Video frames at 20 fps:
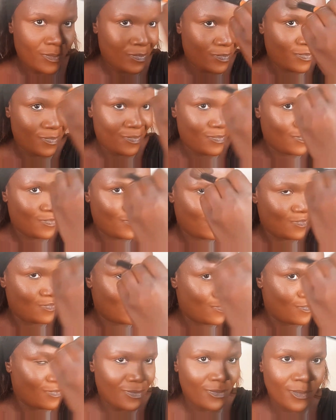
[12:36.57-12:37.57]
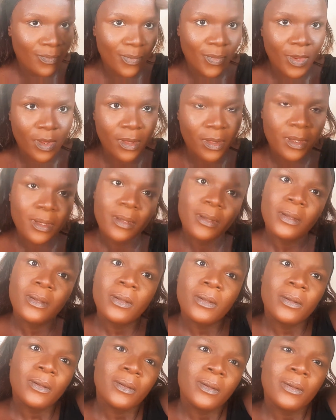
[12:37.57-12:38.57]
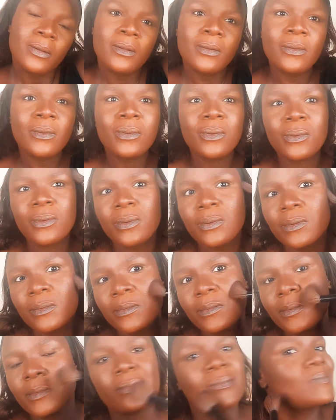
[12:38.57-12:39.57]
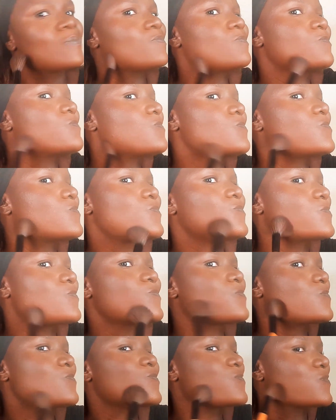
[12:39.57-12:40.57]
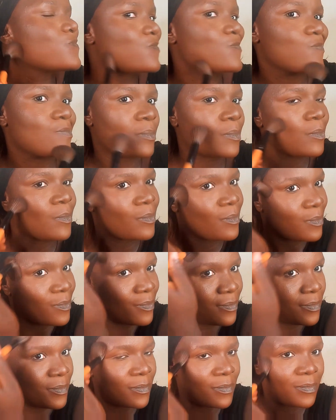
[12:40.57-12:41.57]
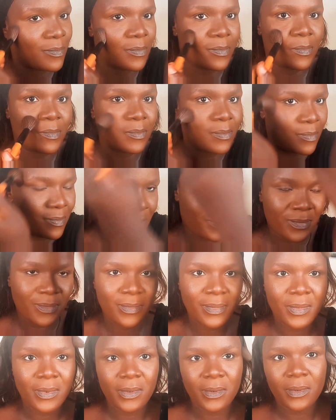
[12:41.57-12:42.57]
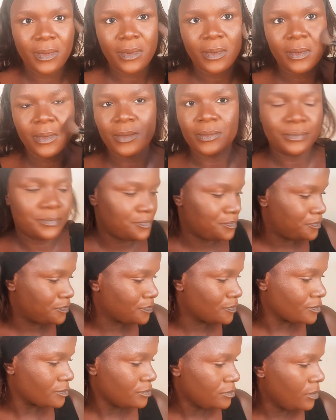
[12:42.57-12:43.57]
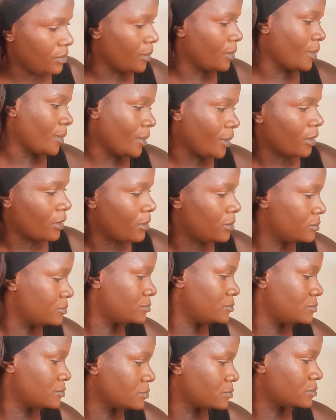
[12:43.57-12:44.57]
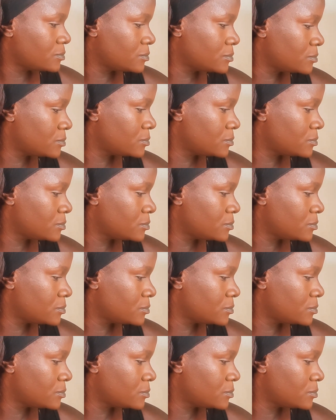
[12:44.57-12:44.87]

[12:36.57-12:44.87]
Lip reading: blend. I cannot overemphasize the need to blend. You want flawless looking skin, you want flawless looking makeup, you have